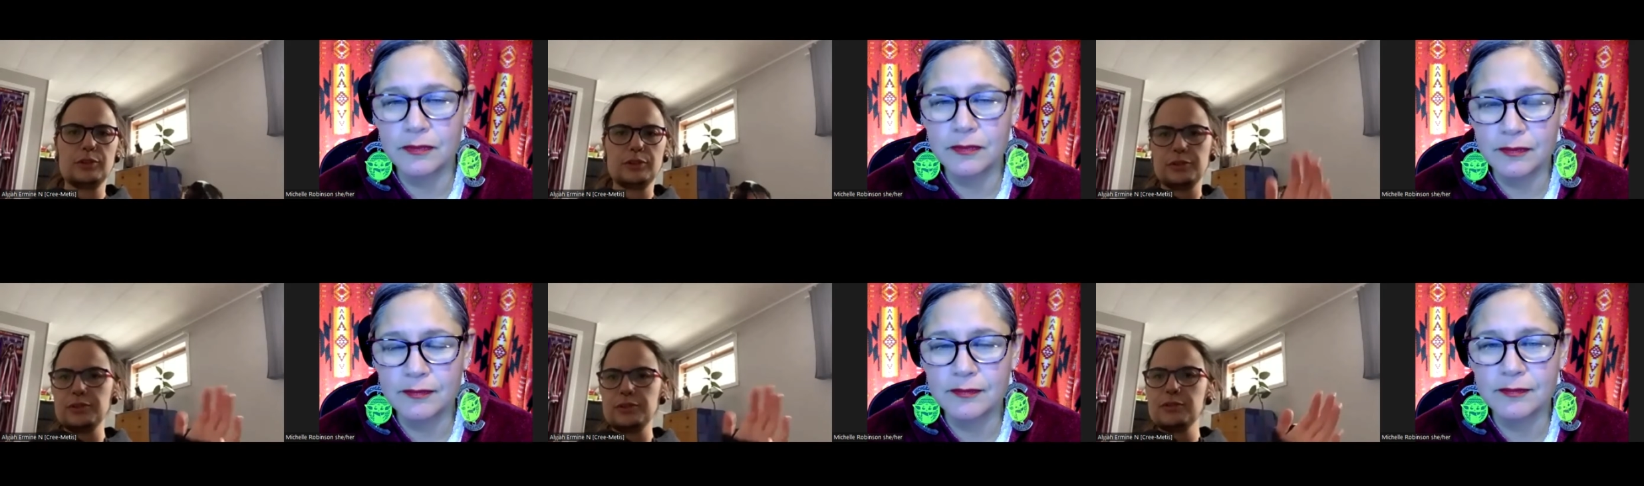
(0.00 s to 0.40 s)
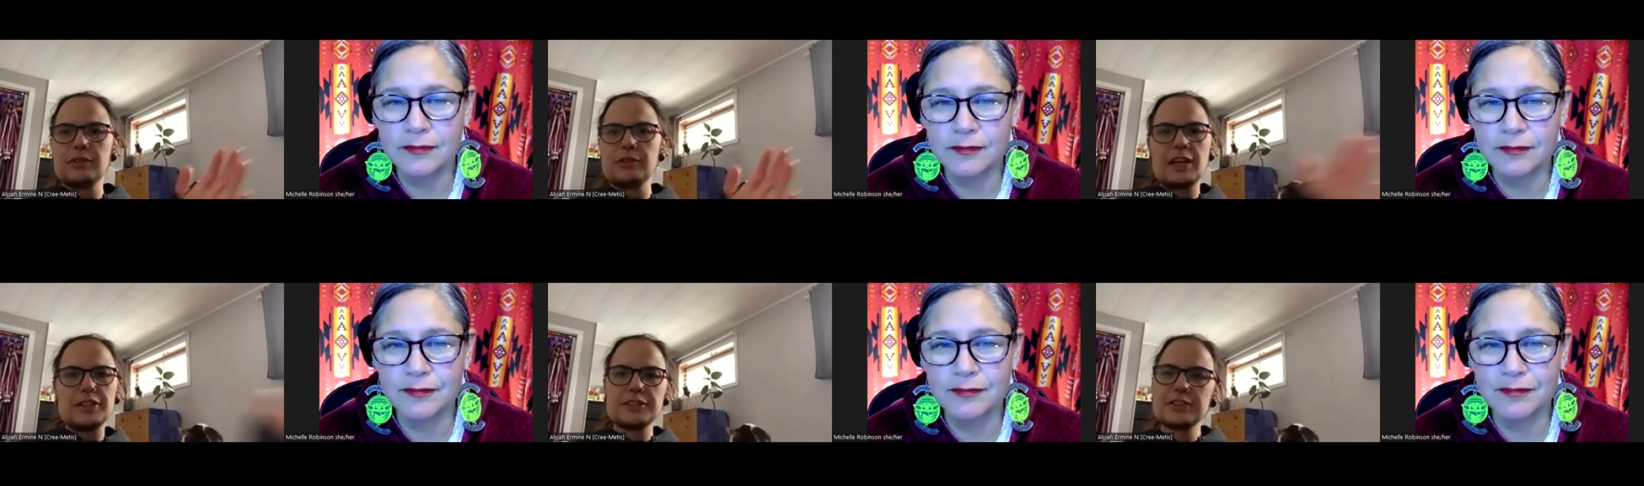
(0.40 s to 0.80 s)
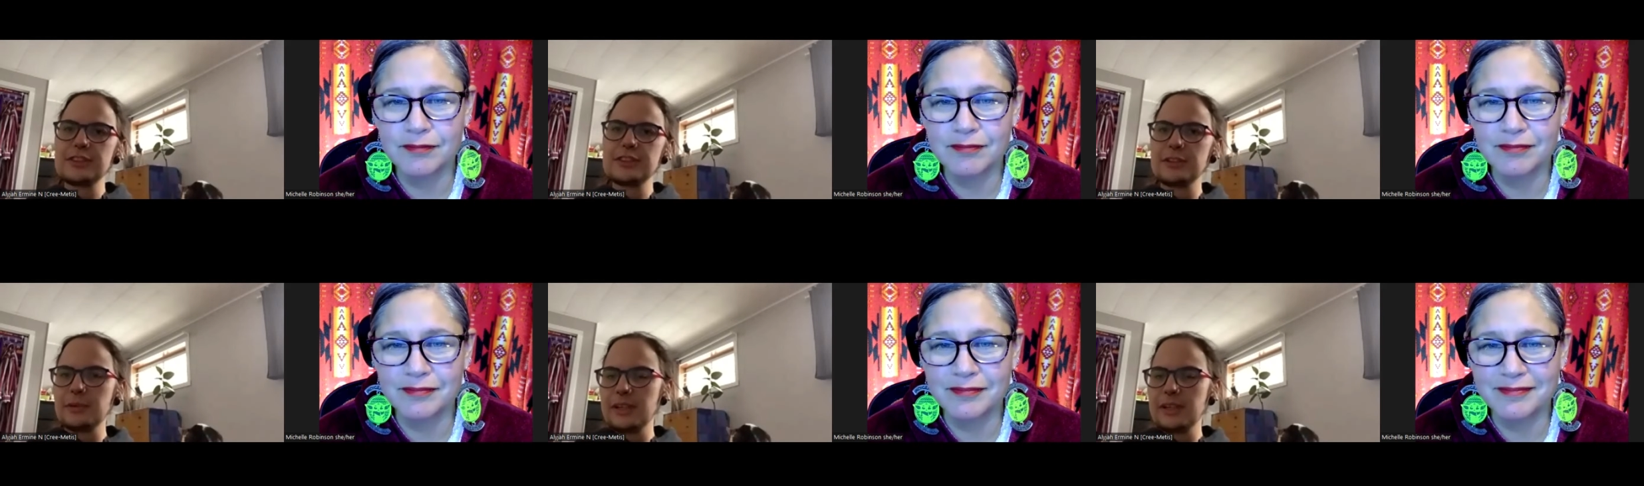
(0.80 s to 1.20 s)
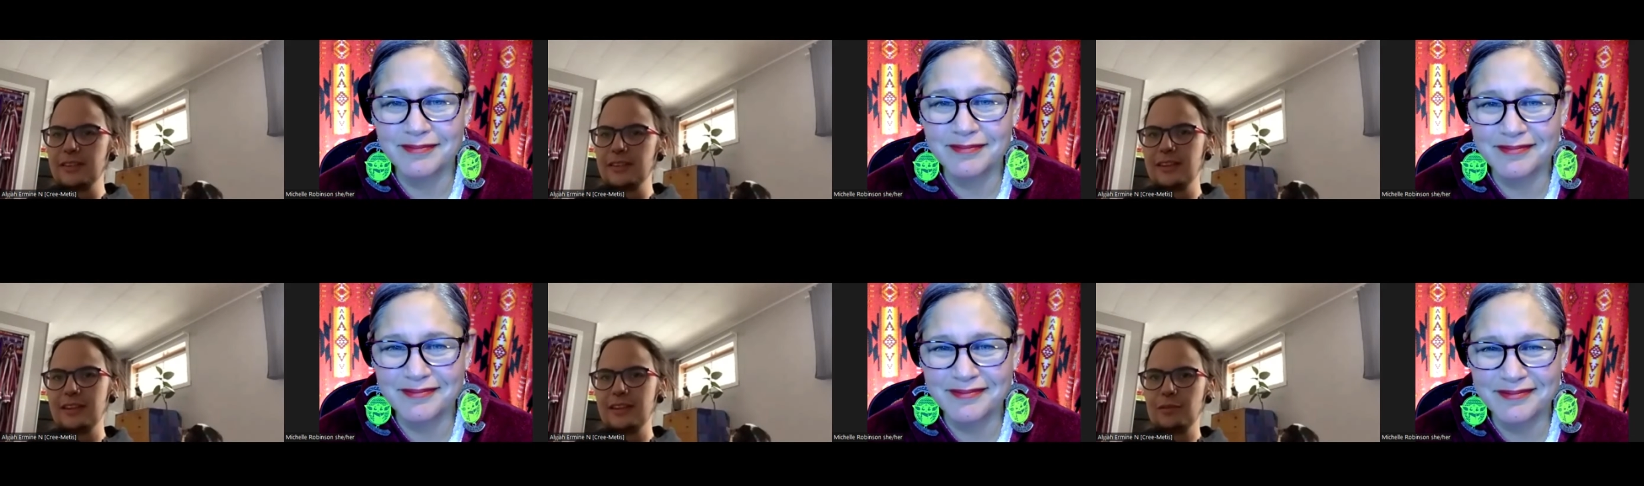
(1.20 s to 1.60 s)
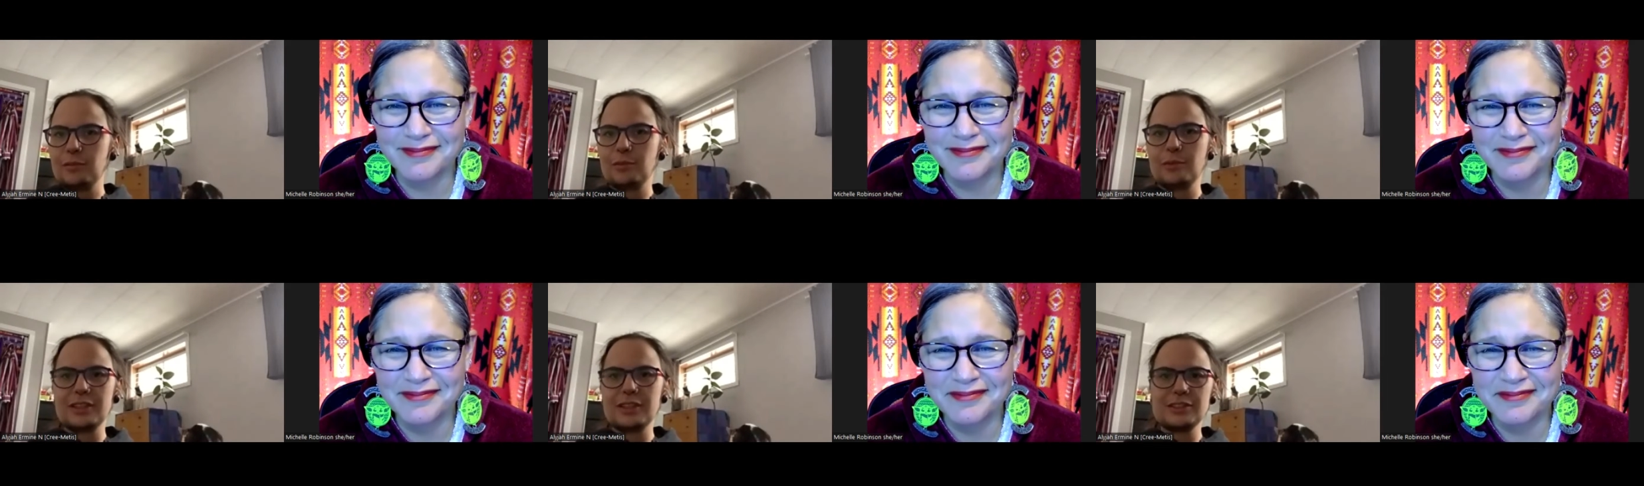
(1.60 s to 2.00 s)
Speaker 1: who you register with and
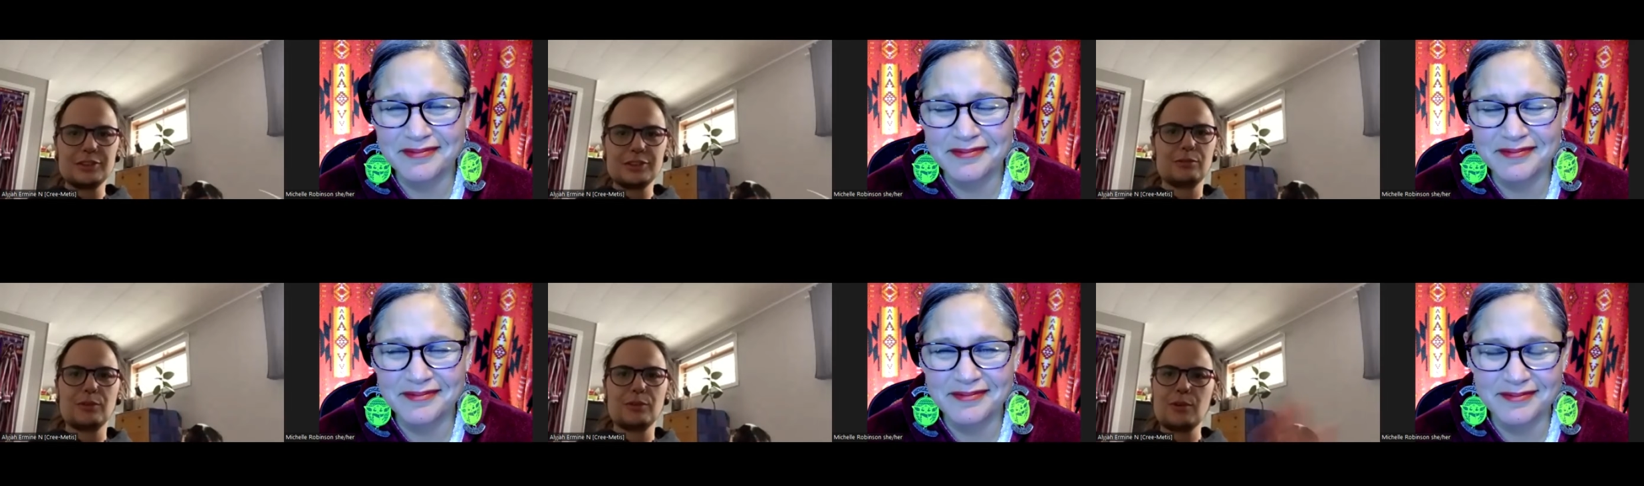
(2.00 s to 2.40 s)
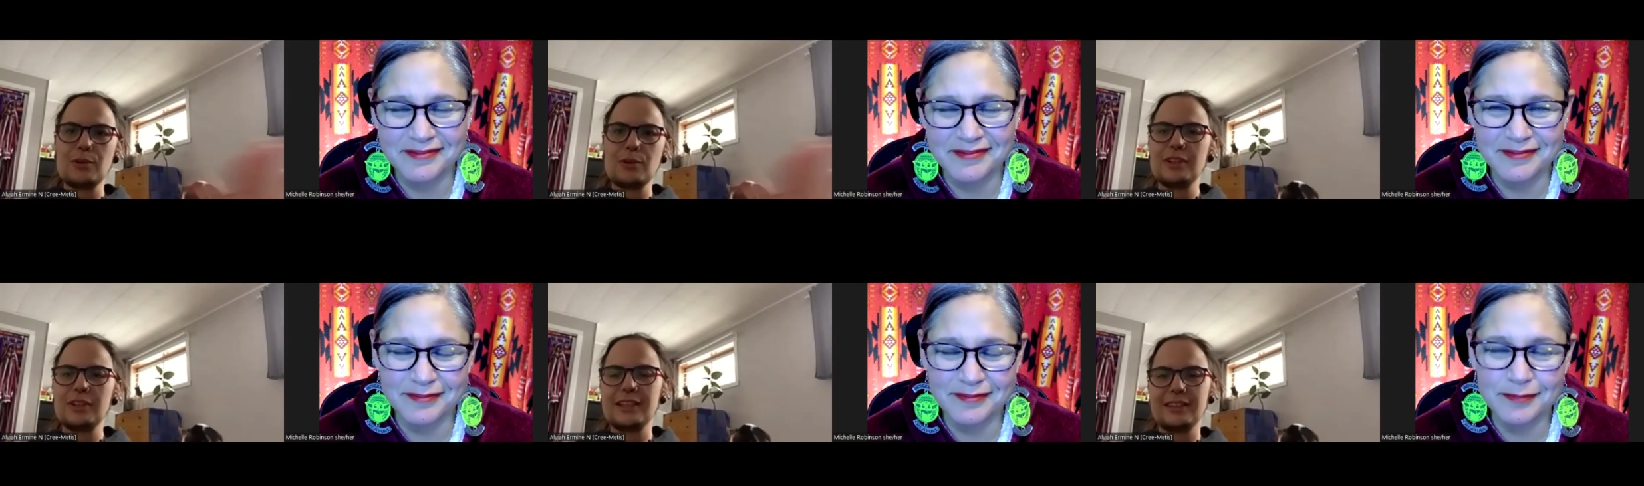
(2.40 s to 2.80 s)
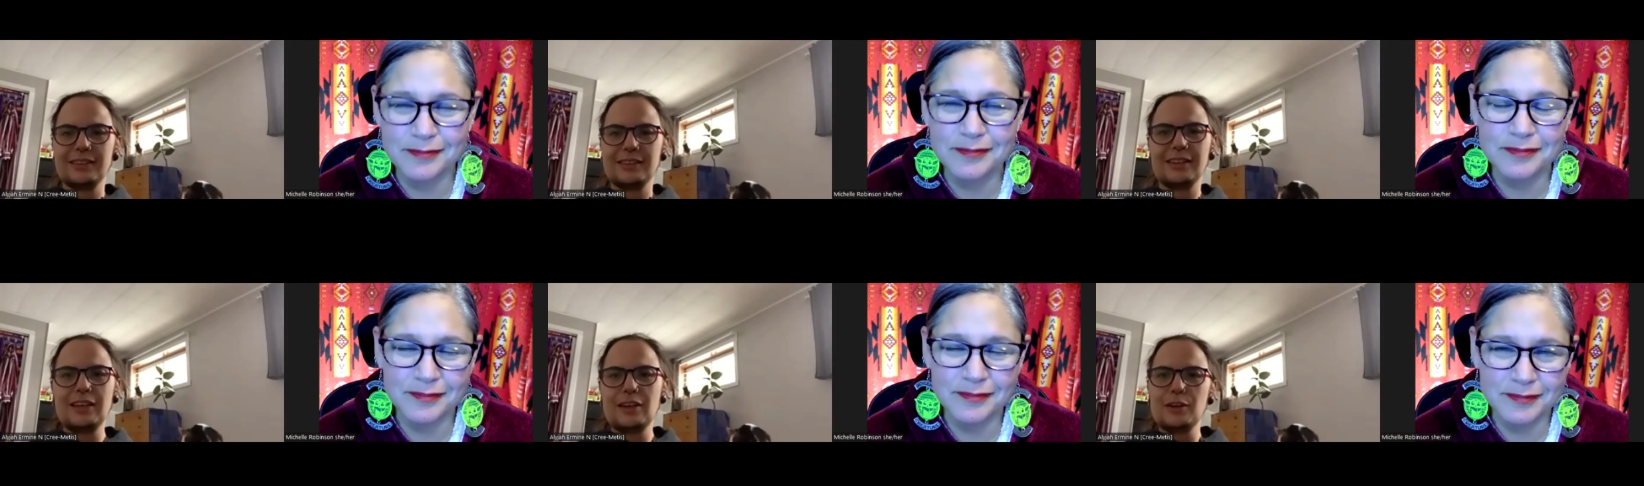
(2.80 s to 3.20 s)
what's your role and